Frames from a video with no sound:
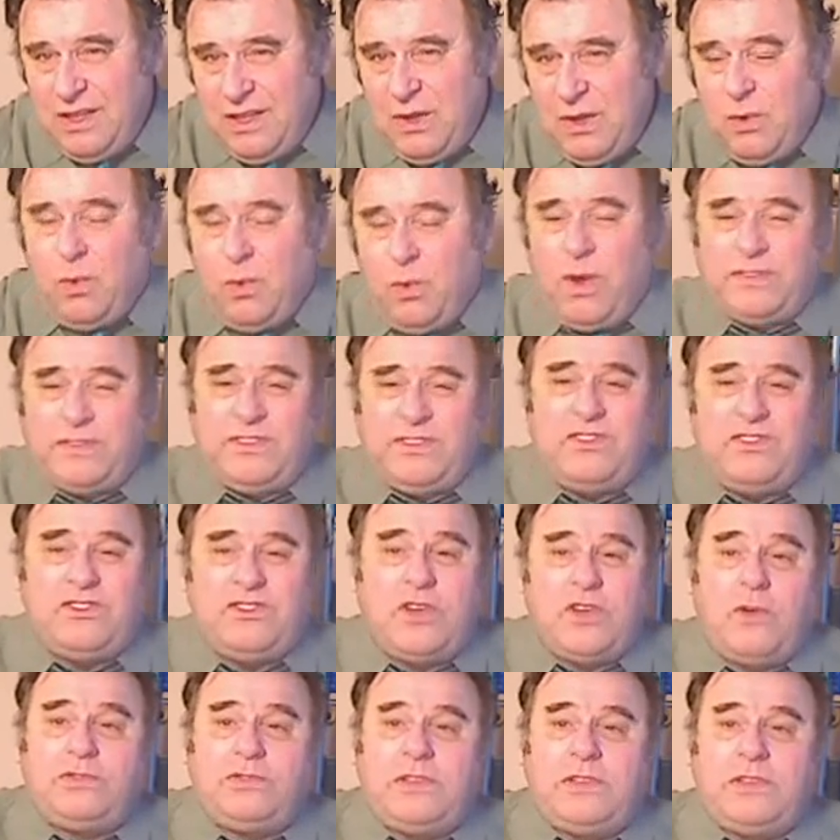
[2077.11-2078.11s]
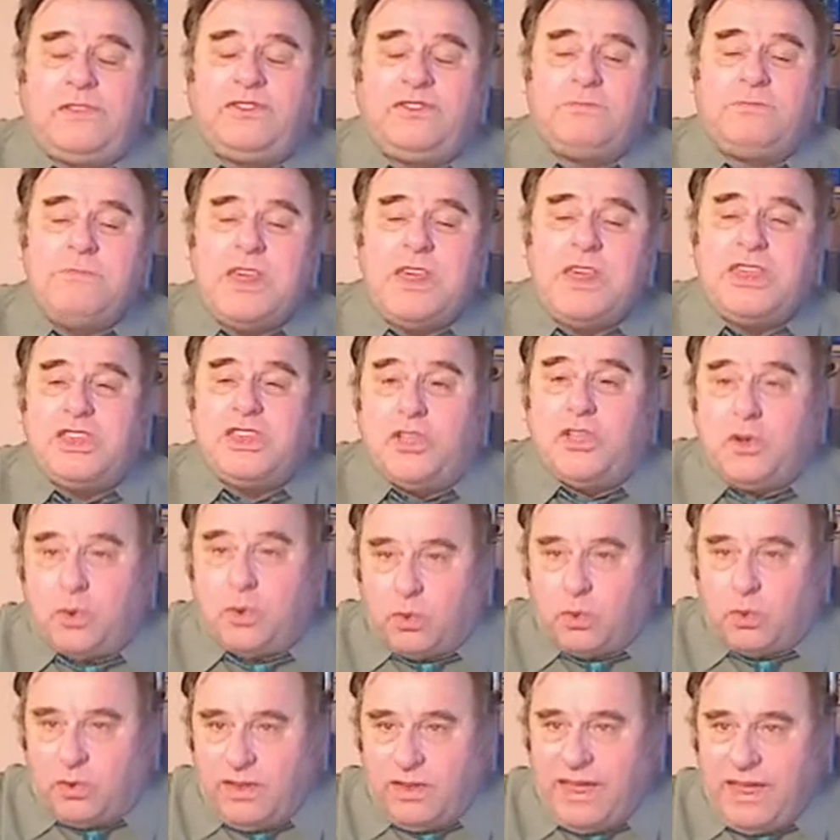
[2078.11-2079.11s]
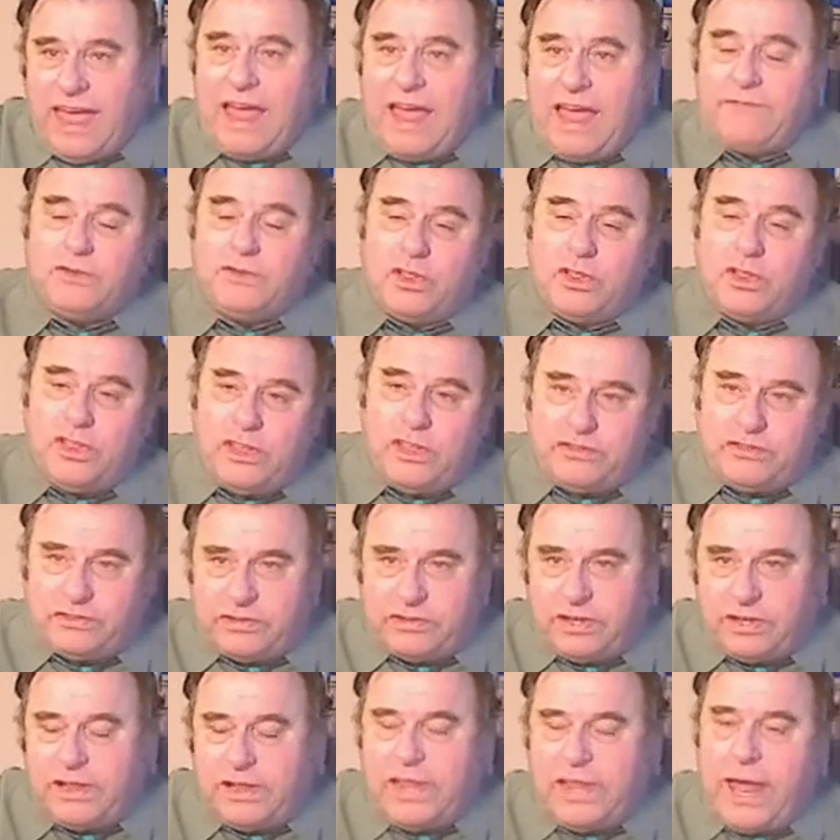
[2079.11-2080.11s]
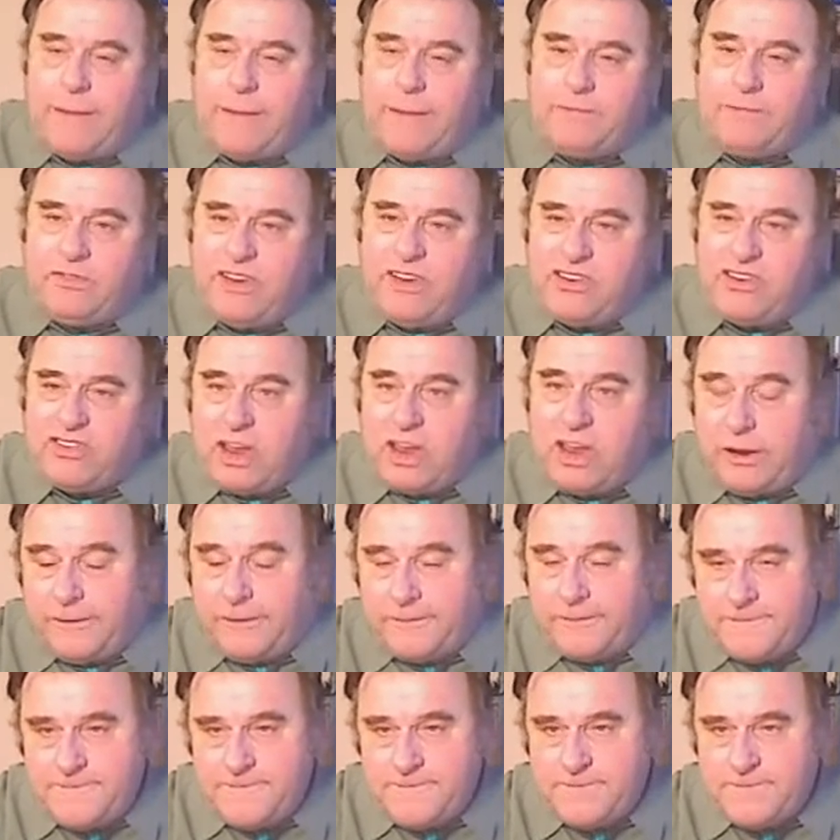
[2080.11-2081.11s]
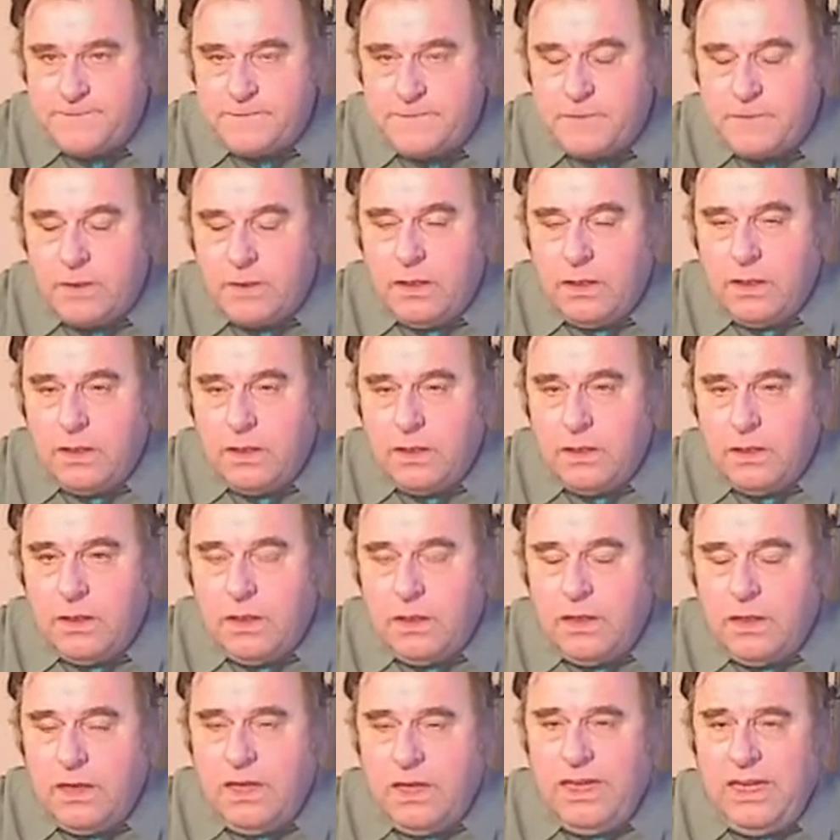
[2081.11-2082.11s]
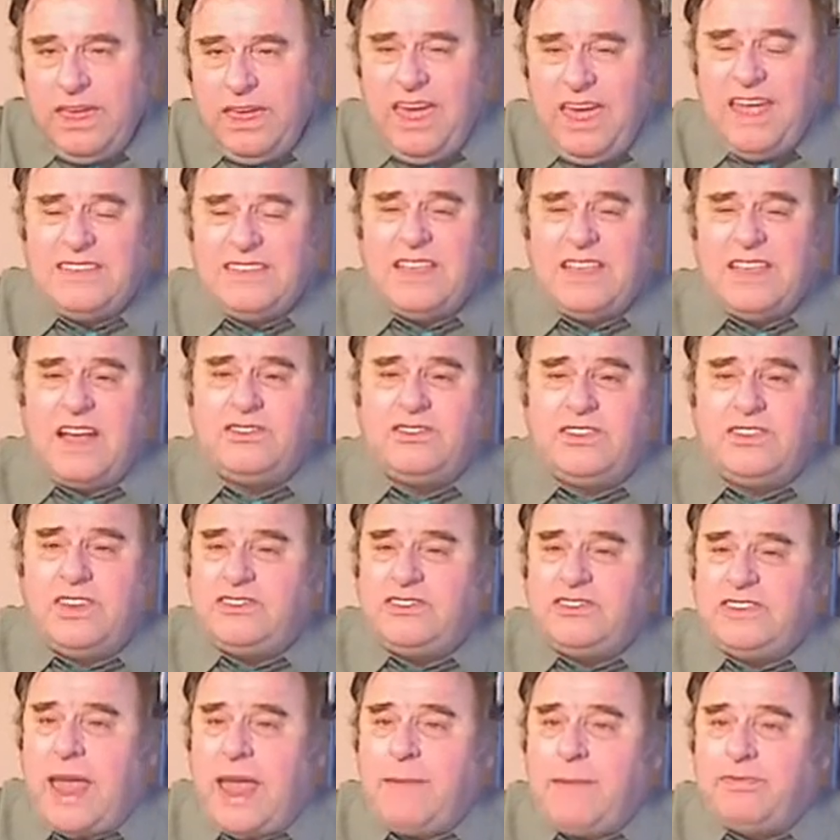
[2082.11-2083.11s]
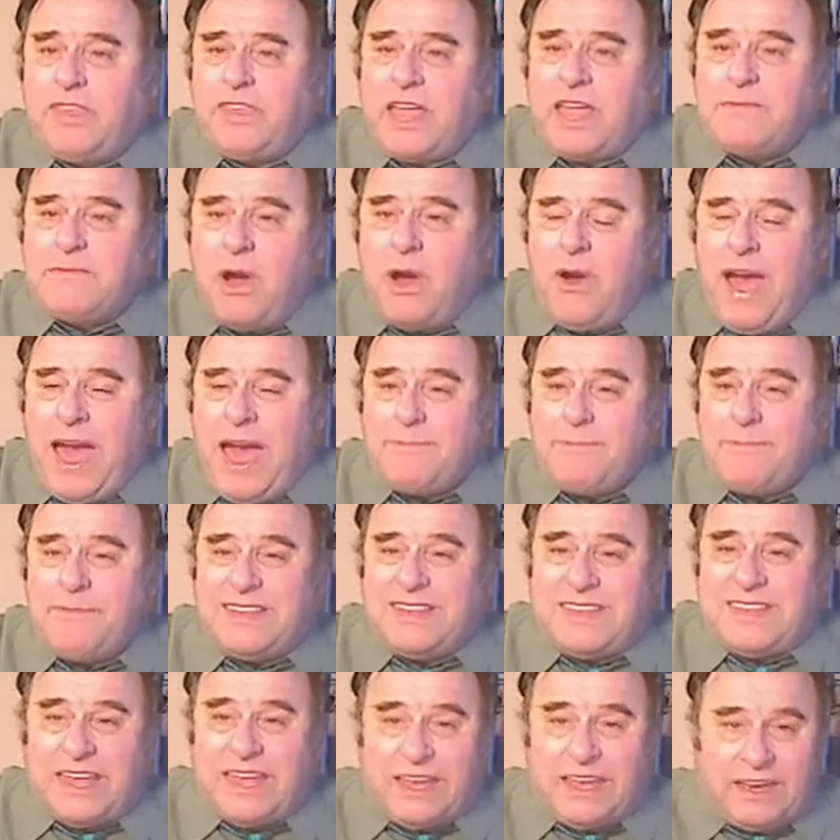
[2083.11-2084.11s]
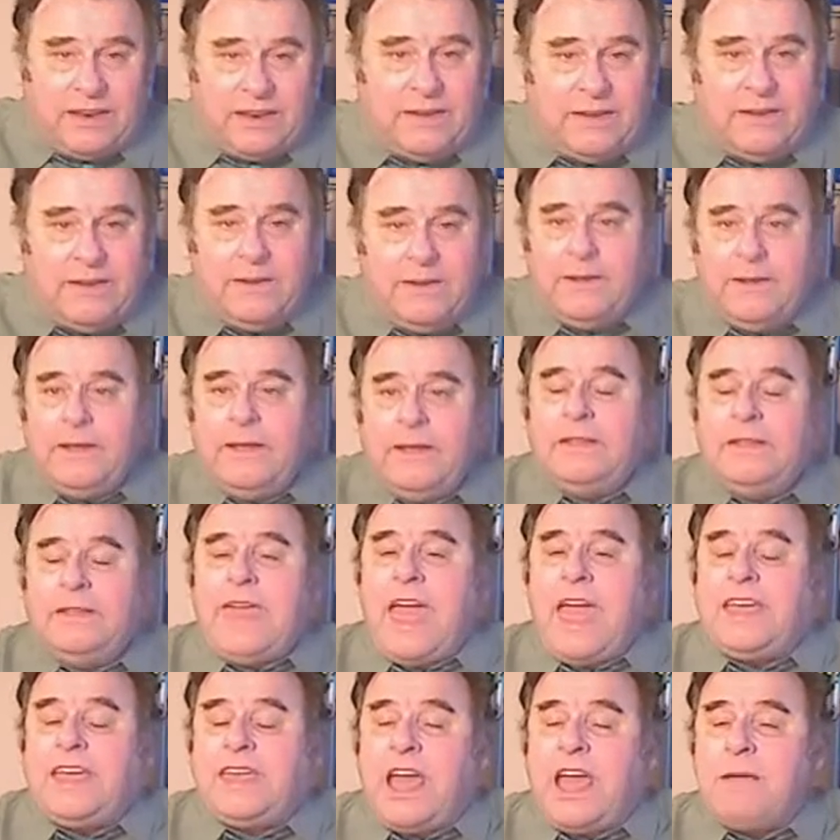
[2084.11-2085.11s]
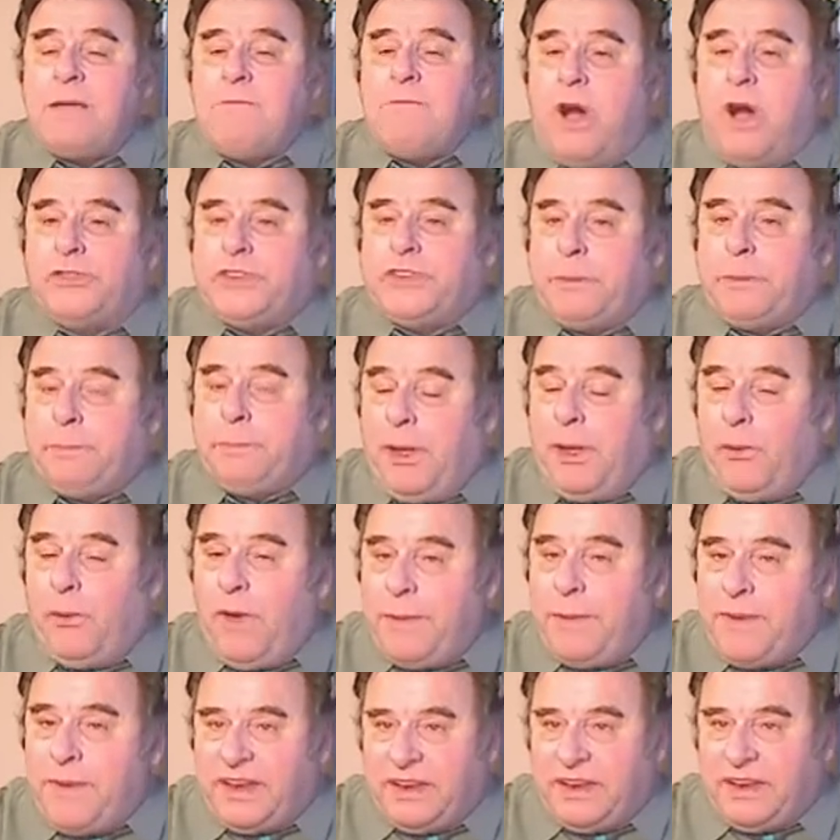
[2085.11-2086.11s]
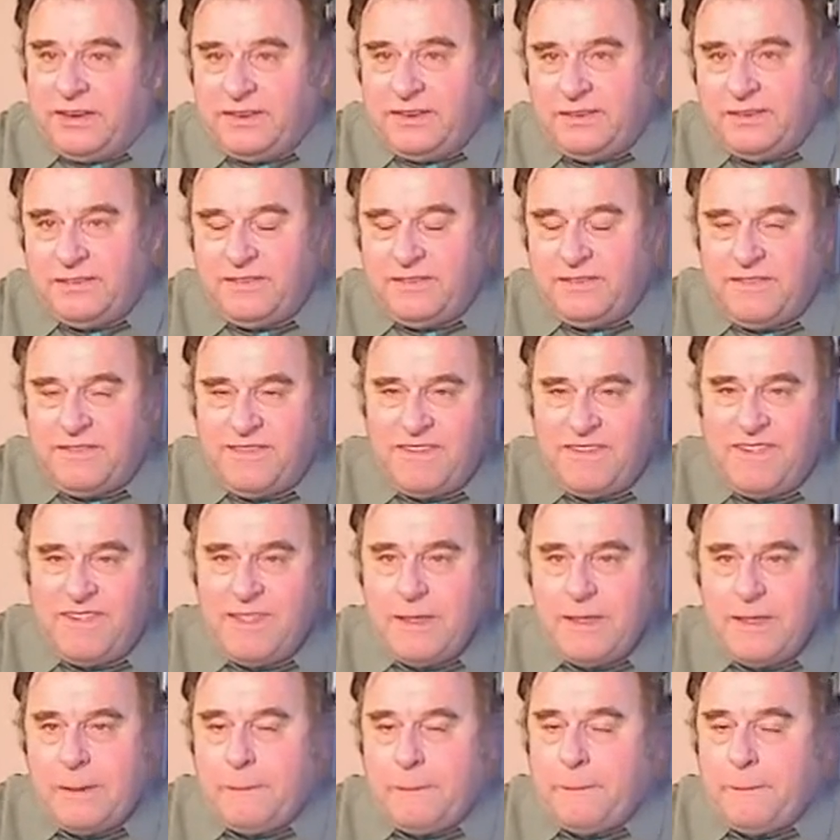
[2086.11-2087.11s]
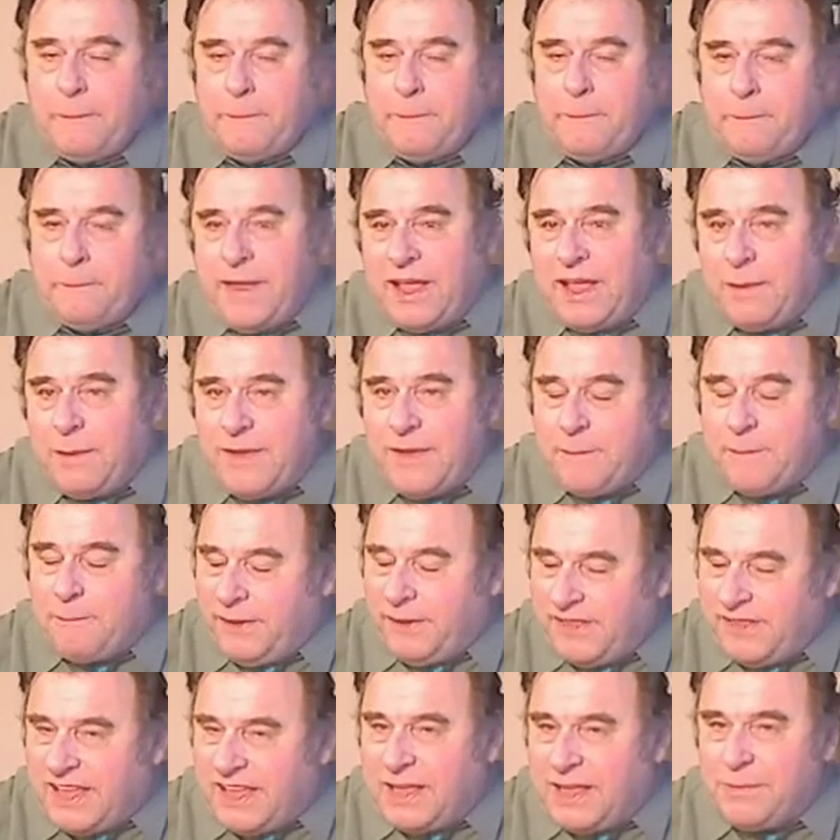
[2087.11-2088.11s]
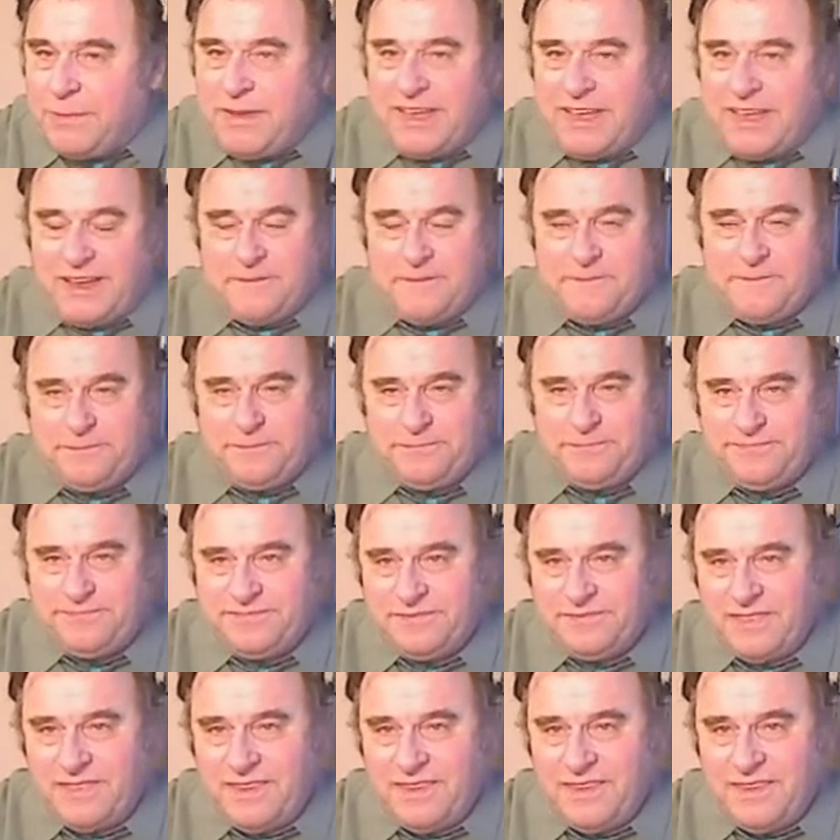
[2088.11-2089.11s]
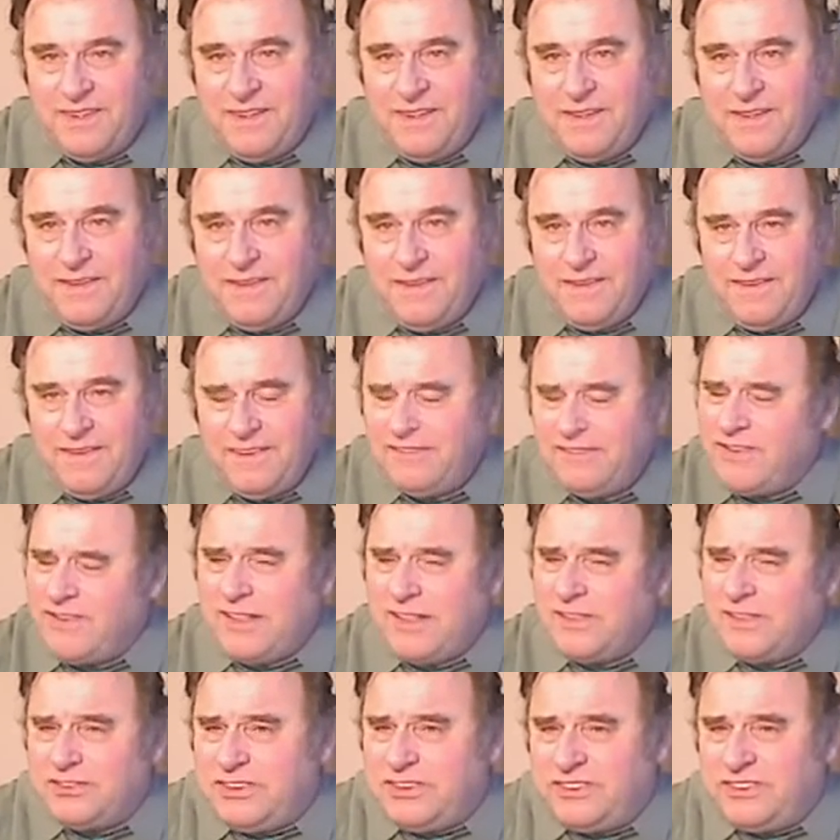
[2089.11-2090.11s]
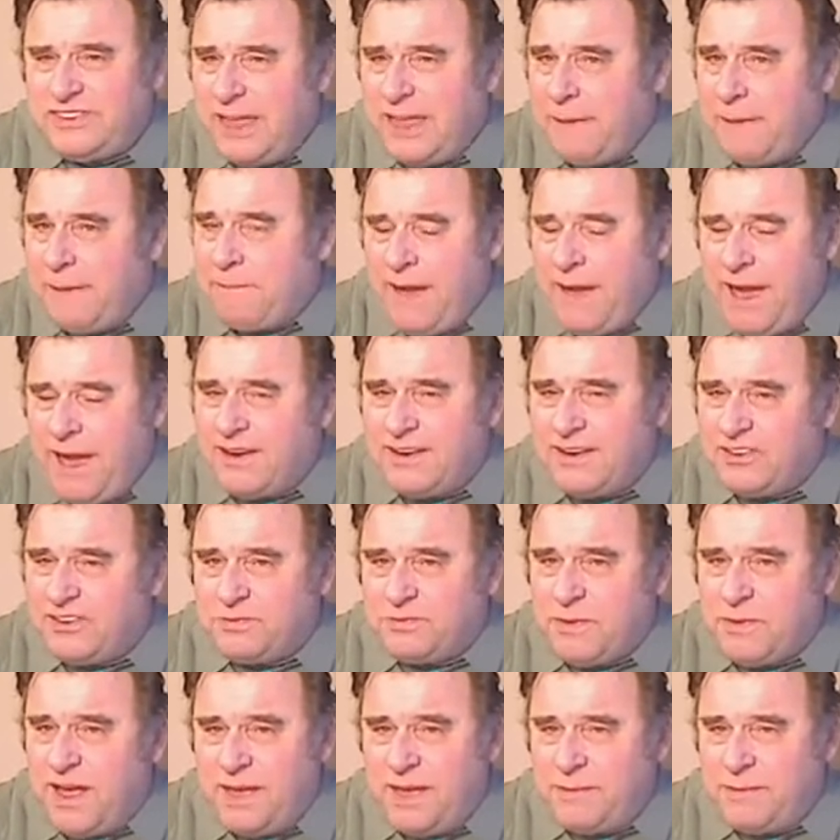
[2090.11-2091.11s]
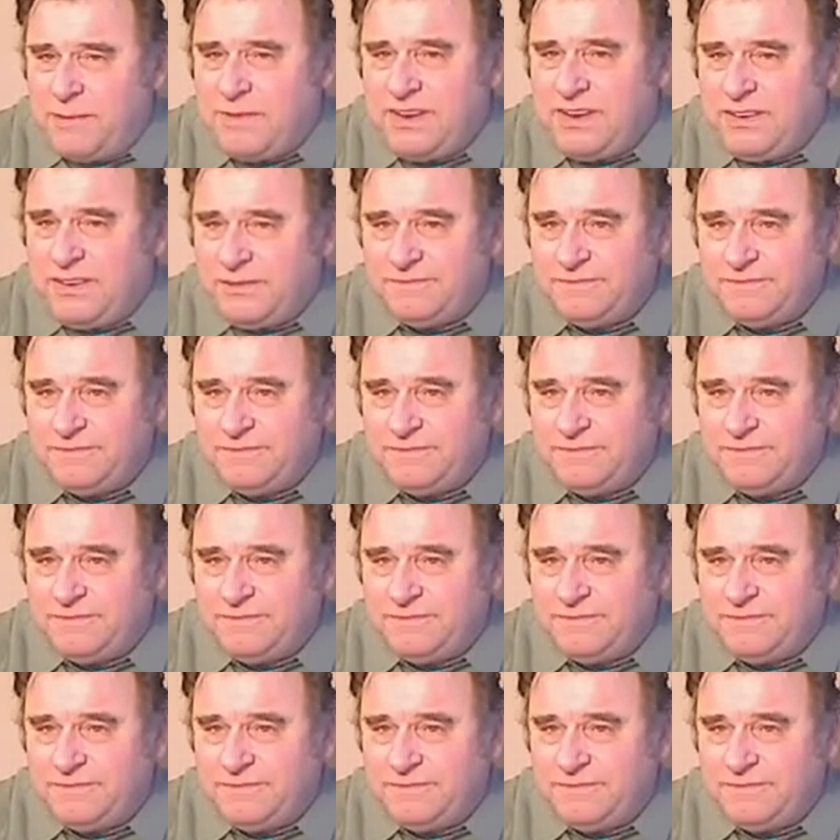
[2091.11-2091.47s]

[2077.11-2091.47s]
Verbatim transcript: Well, what does Joseph Smith do after this claimed vision? He does the same thing Muhammad did. Taking multiple women, bigamy, polygamy, follows the same pattern as Muhammad.